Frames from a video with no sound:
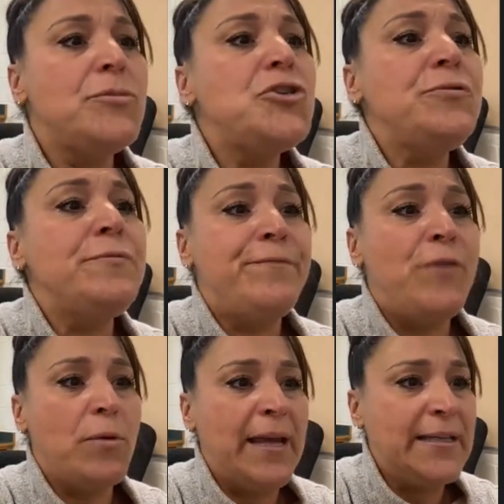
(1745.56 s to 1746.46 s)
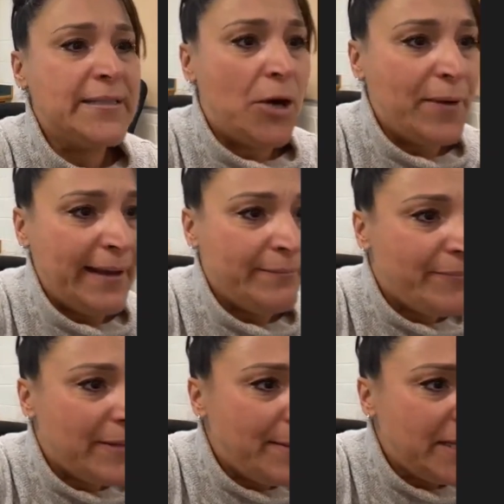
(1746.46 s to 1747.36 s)
to focus. Okay,
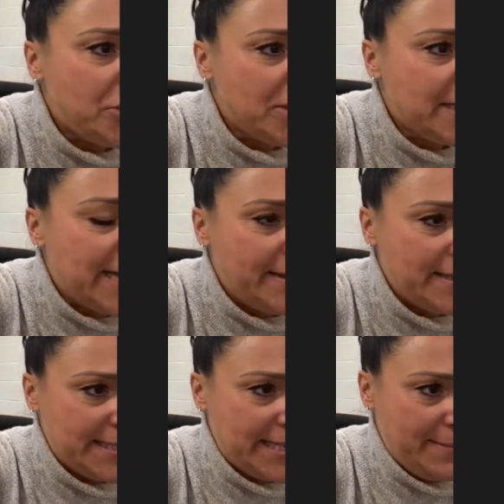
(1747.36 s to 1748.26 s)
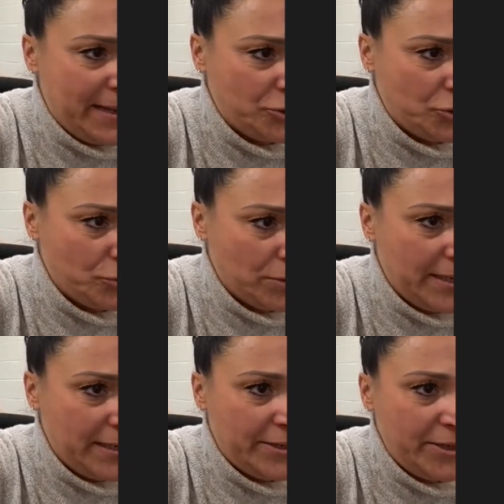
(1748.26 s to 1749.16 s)
let me just send this email, Julia.